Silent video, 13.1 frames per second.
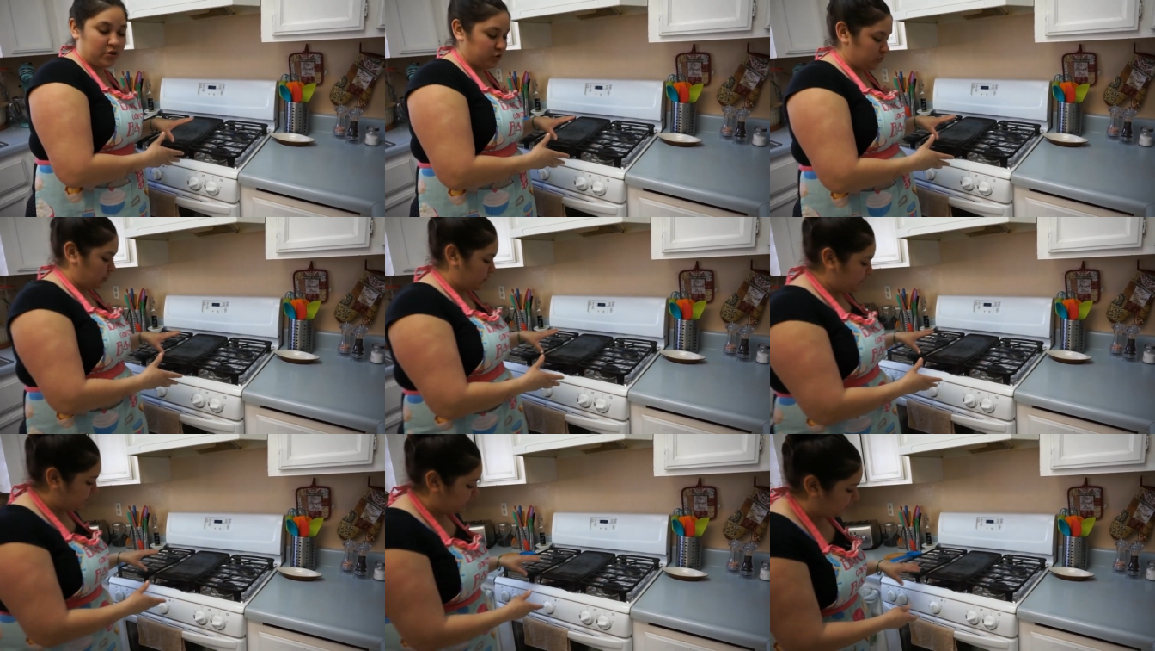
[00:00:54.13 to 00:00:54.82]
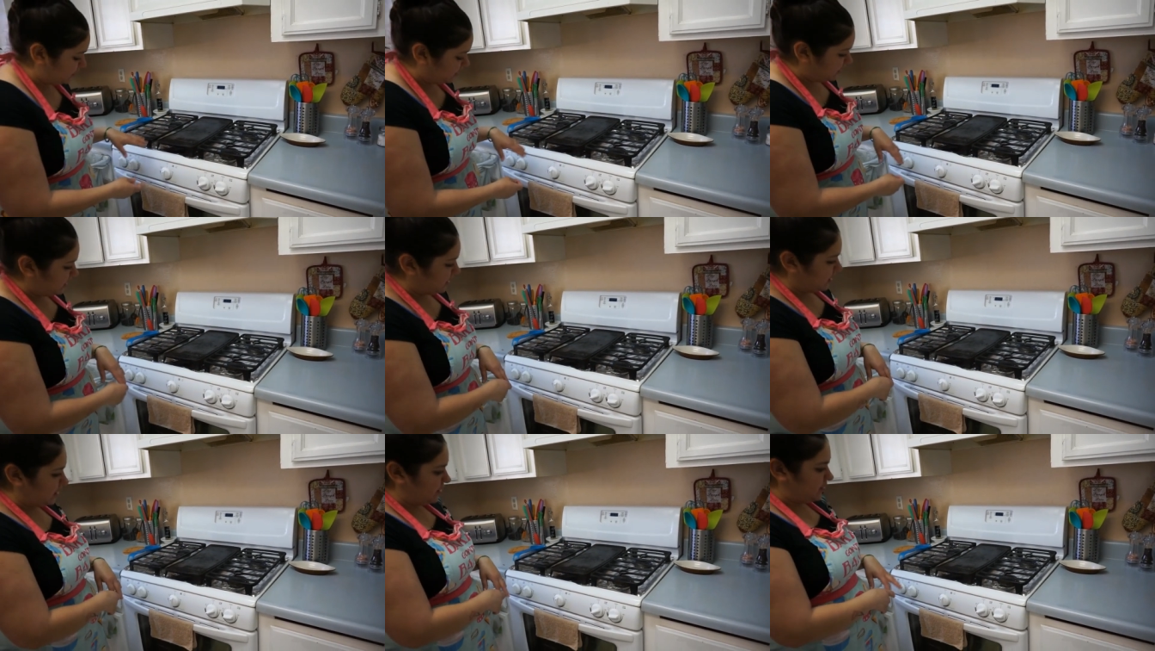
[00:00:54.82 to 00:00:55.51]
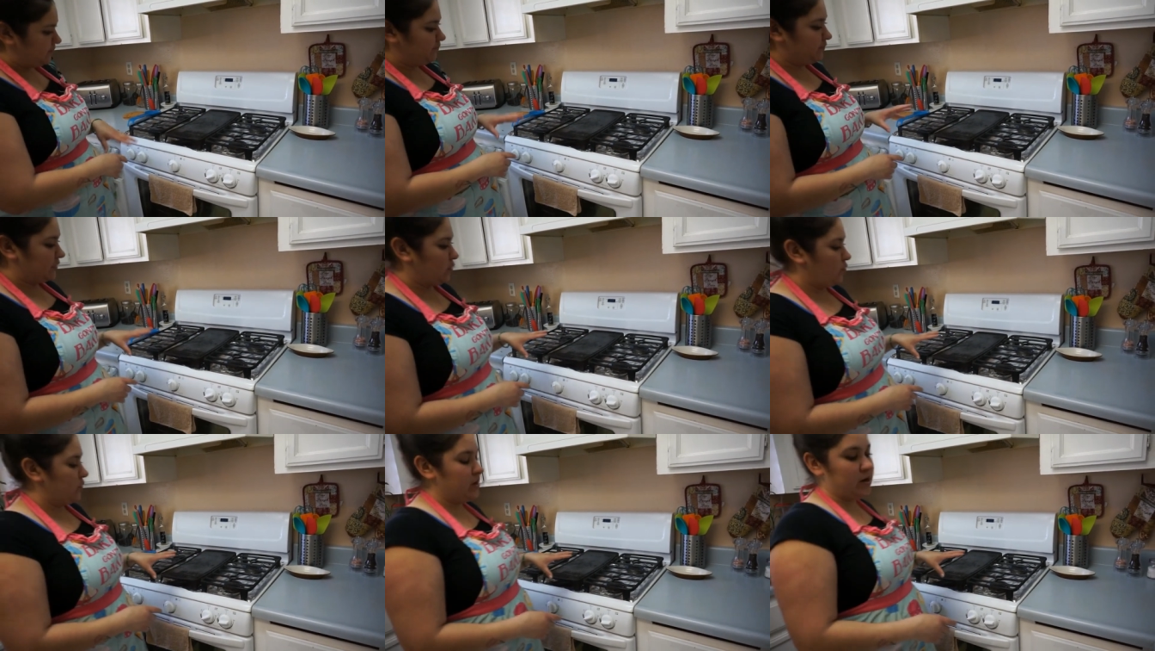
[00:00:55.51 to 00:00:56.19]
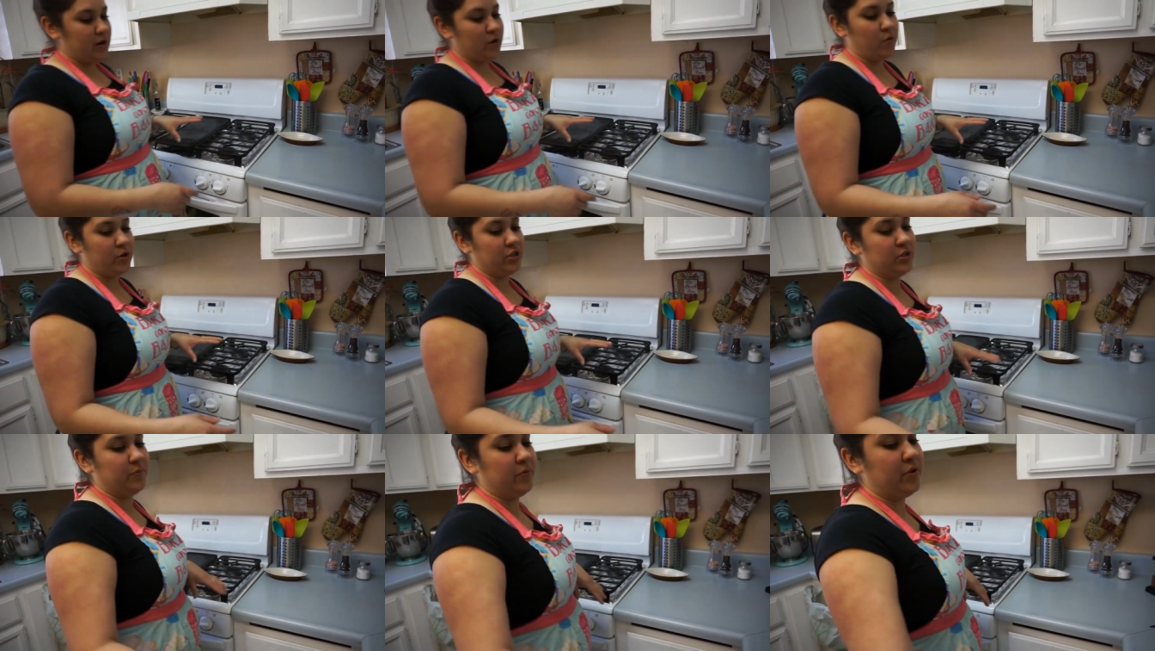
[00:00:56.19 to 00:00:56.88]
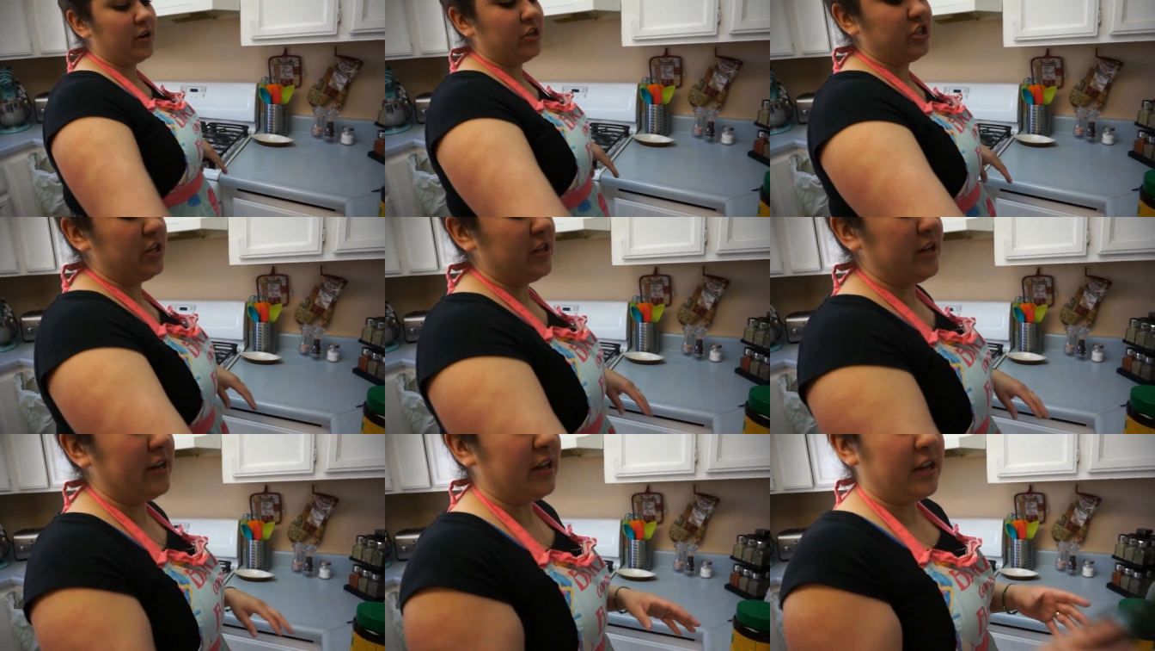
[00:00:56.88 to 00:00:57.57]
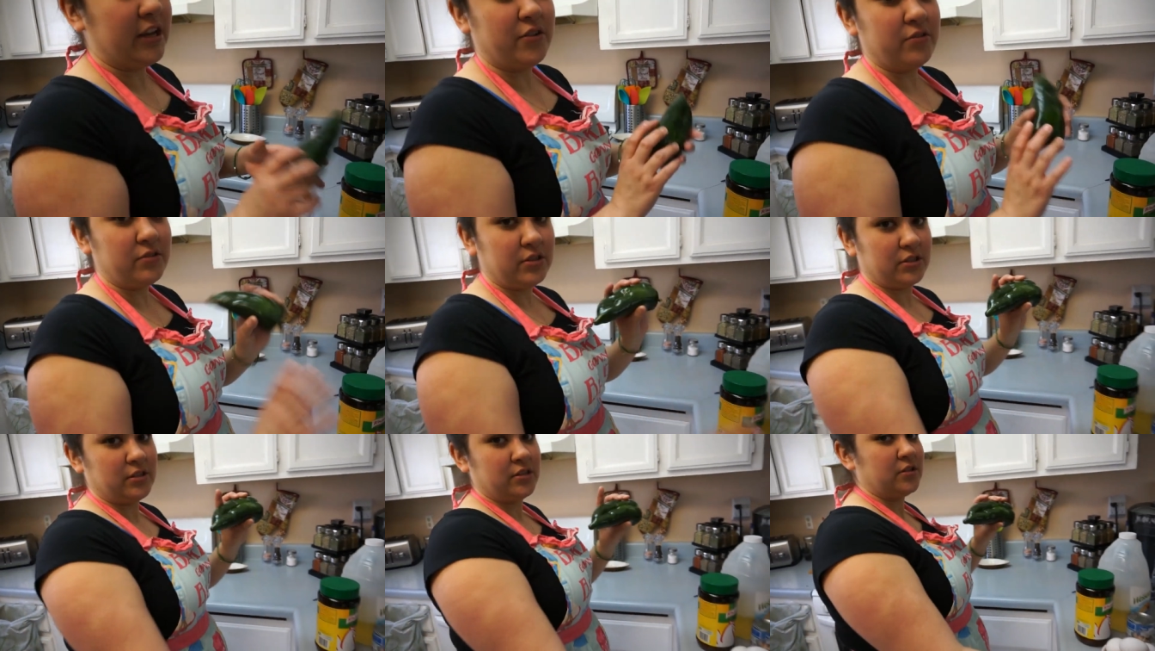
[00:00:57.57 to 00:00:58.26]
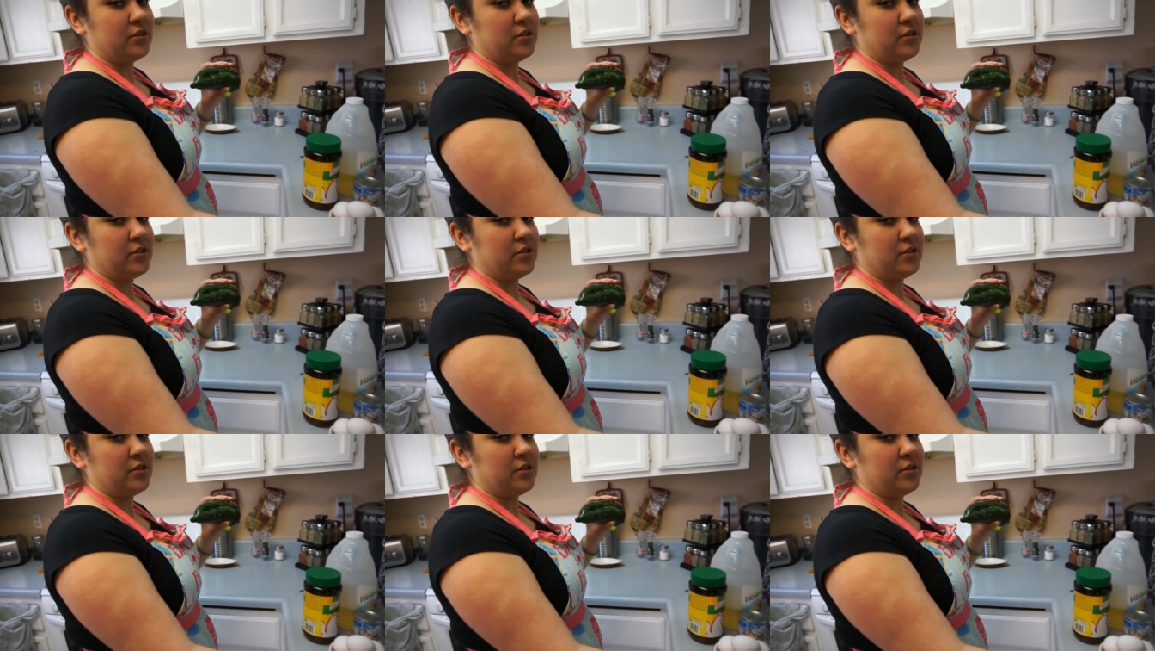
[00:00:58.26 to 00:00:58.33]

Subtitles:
stove. We are going to put our chiles rellenos